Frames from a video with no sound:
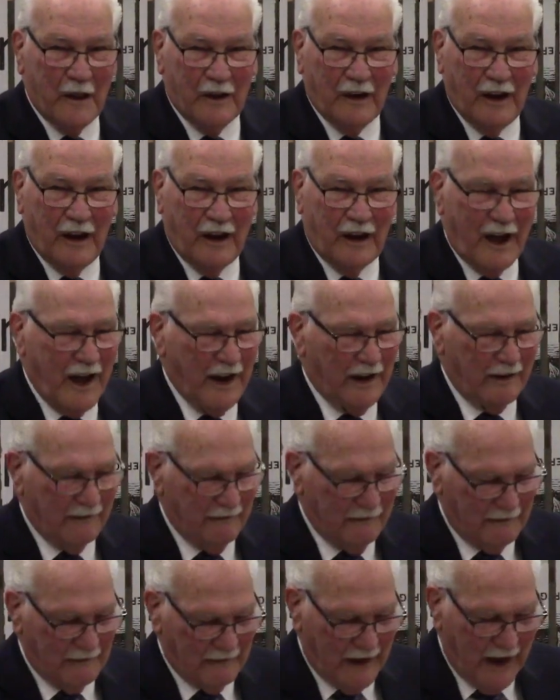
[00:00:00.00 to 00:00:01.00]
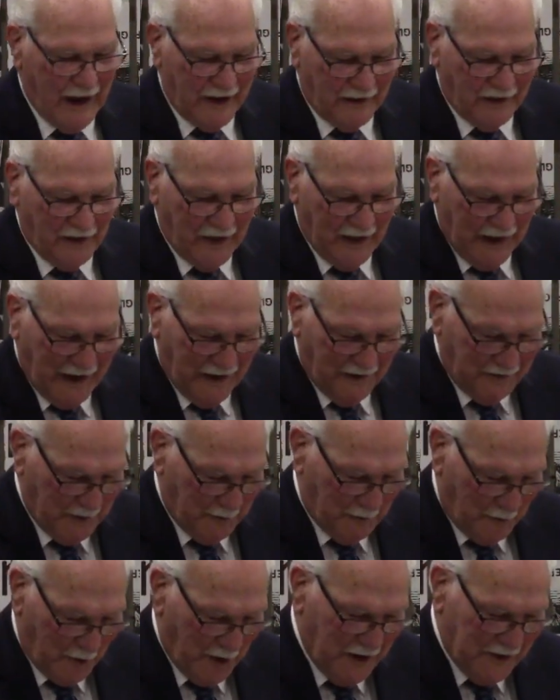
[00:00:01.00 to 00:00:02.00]
And I can, I can think of
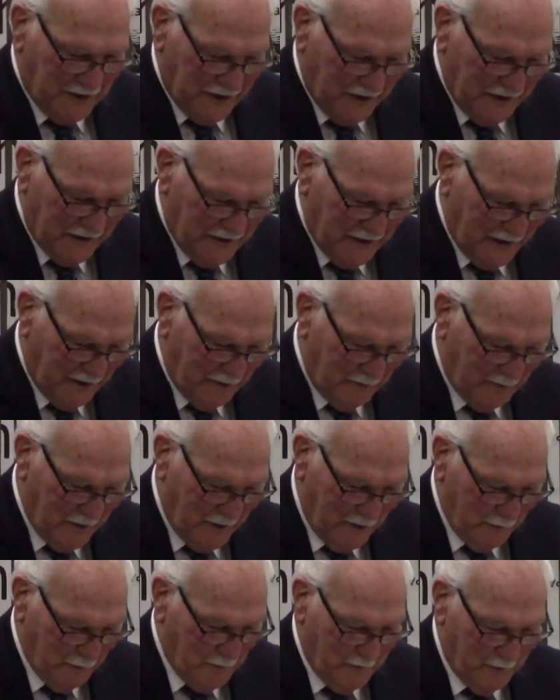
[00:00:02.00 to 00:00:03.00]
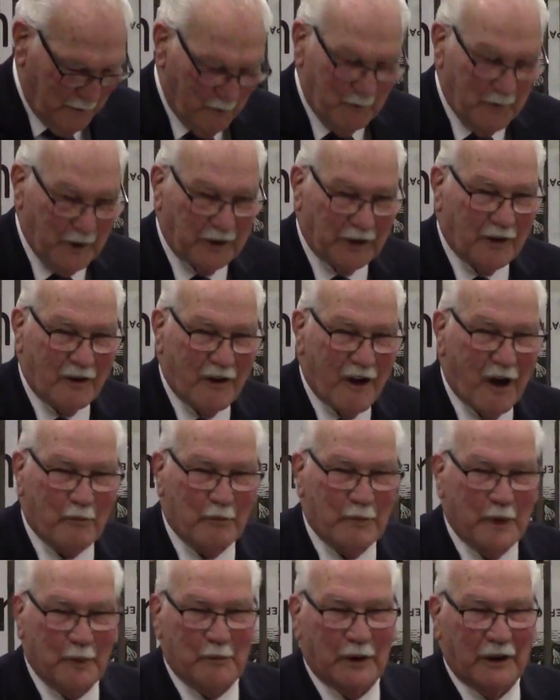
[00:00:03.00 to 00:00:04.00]
some reasons that, that they're not
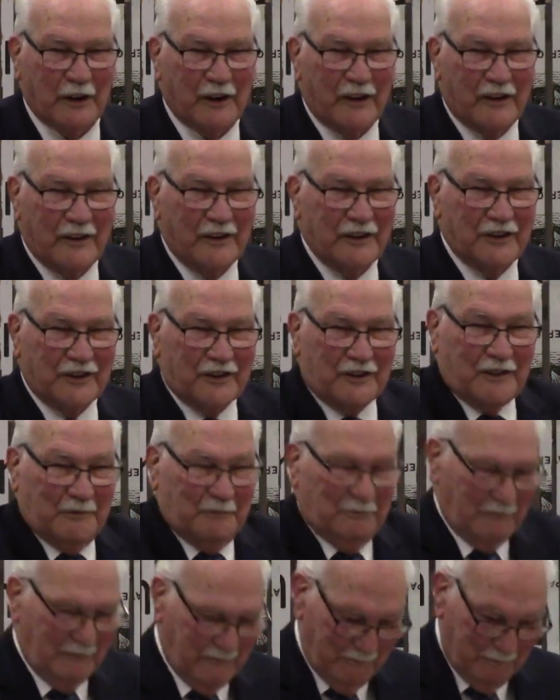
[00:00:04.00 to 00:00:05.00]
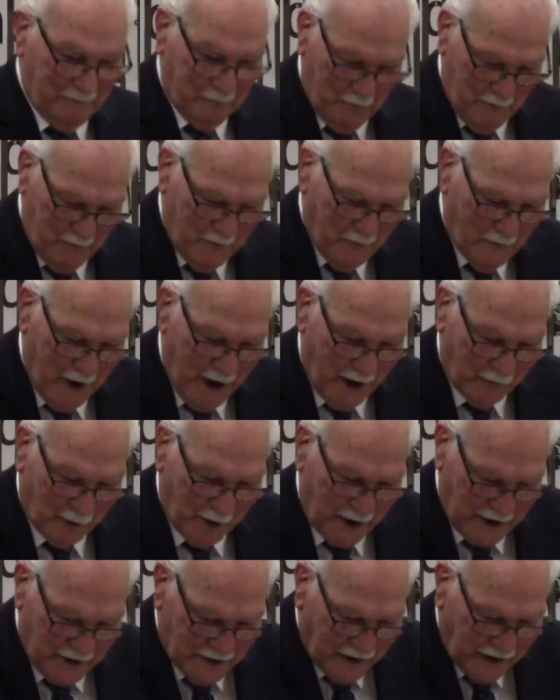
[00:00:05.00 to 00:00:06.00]
biblical. They're just my
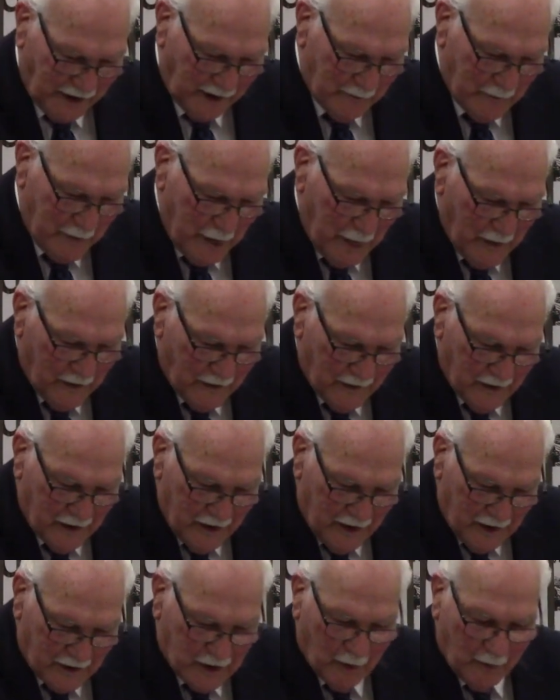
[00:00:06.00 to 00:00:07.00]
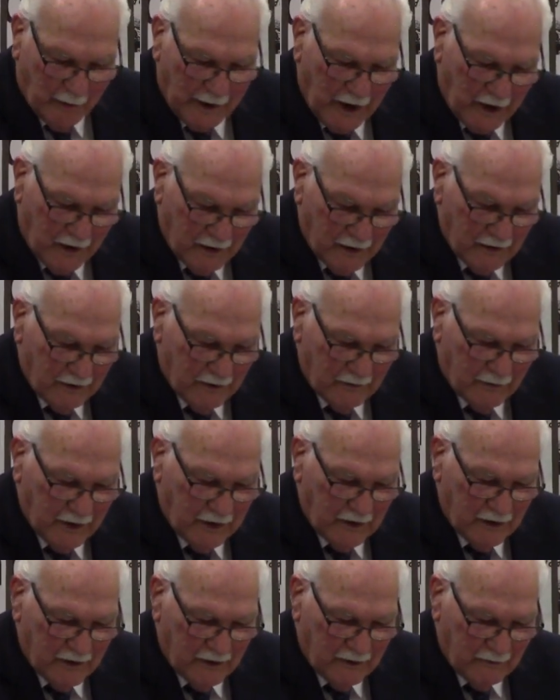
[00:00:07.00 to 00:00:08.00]
reasoning. So we don't, we,
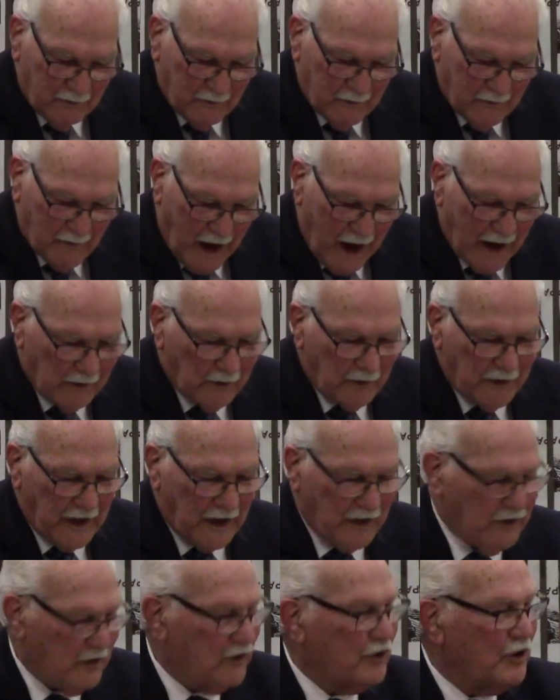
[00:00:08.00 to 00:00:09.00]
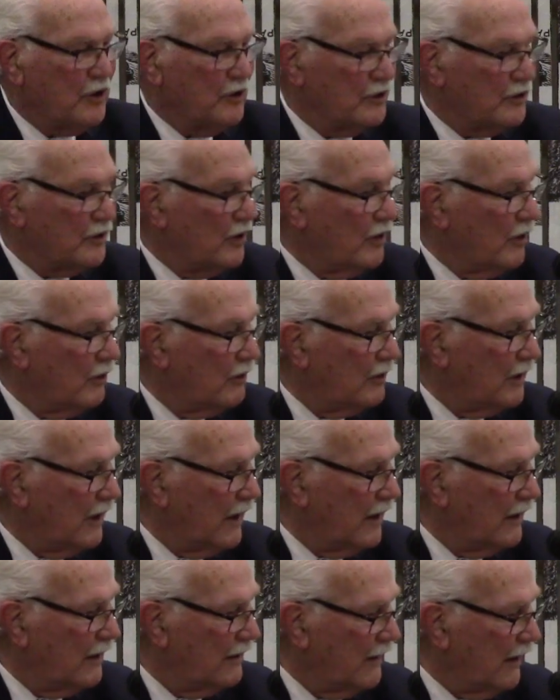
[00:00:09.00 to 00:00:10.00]
I don't think the Jews know
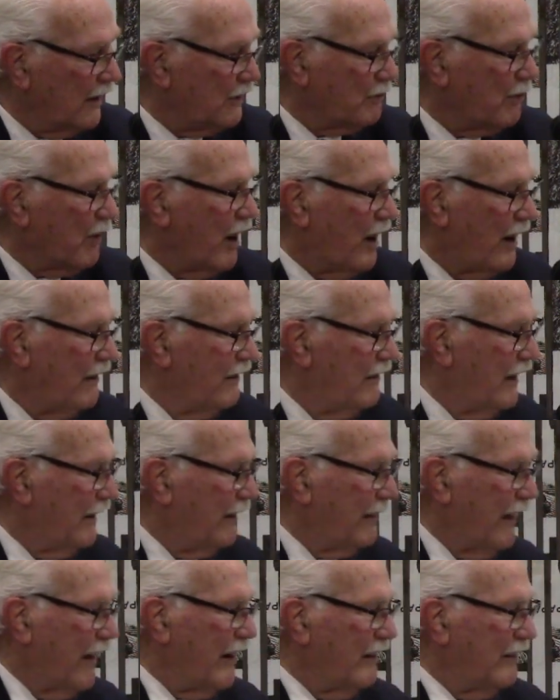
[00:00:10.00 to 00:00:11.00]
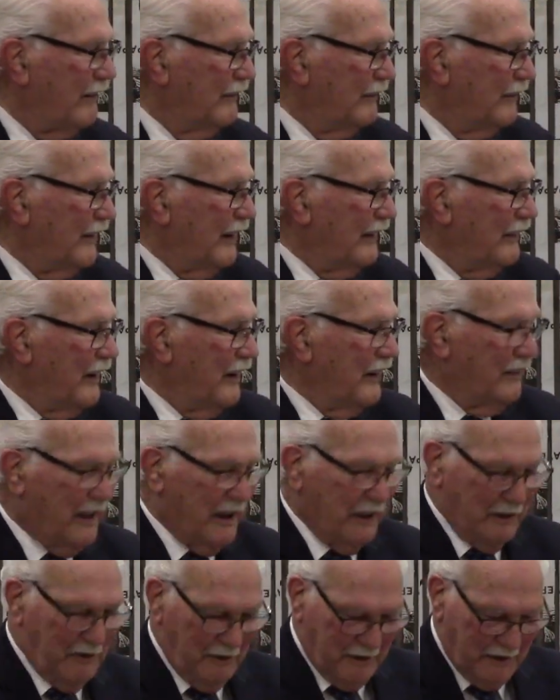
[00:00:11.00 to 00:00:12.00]
as well. They don't,
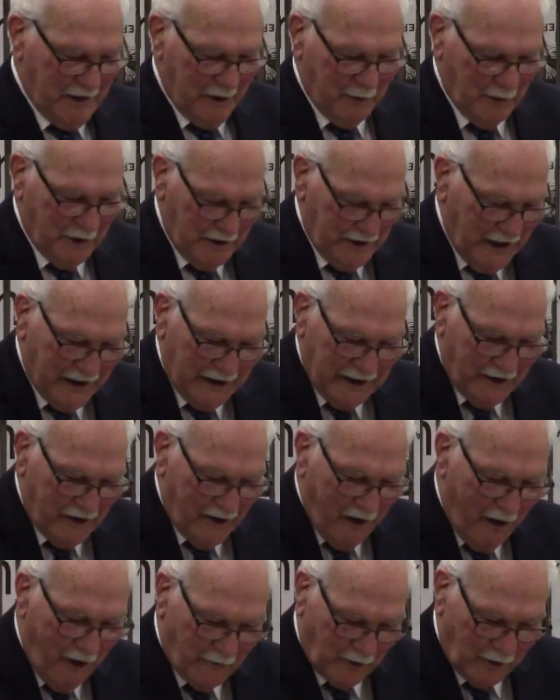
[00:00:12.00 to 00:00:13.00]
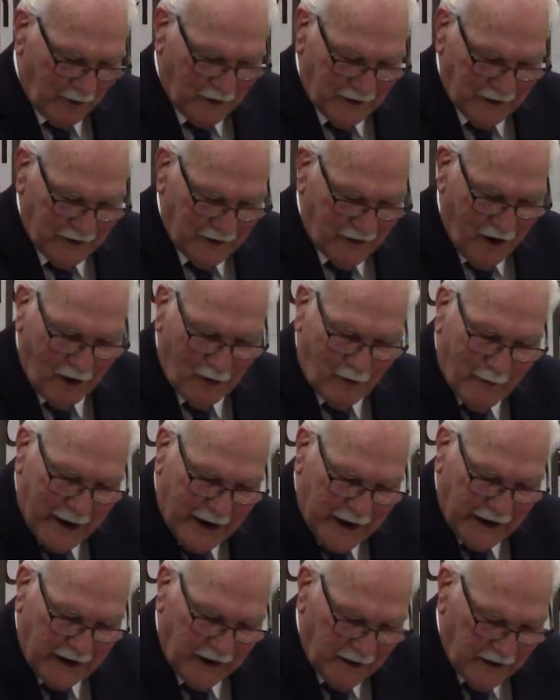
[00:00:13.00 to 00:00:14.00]
they, they, were, they didn't offer a
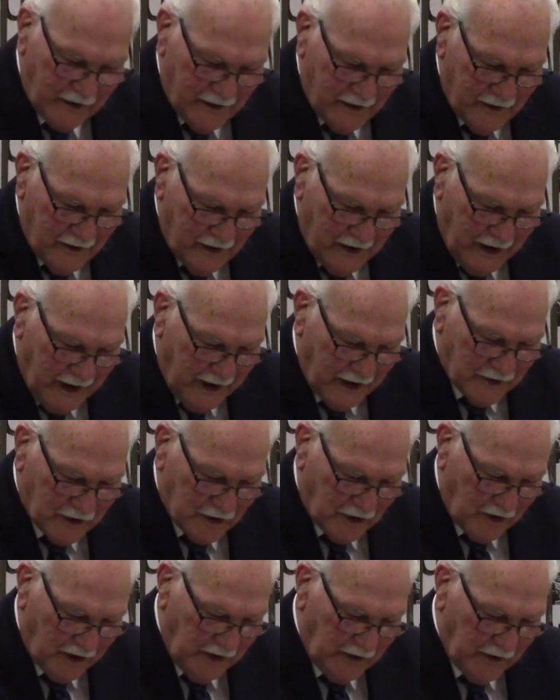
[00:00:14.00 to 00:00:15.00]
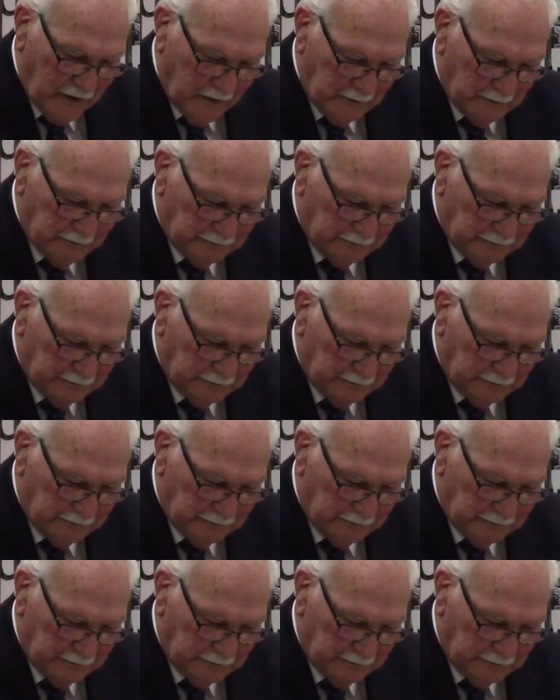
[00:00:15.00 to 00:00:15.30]
dogmatic answer either.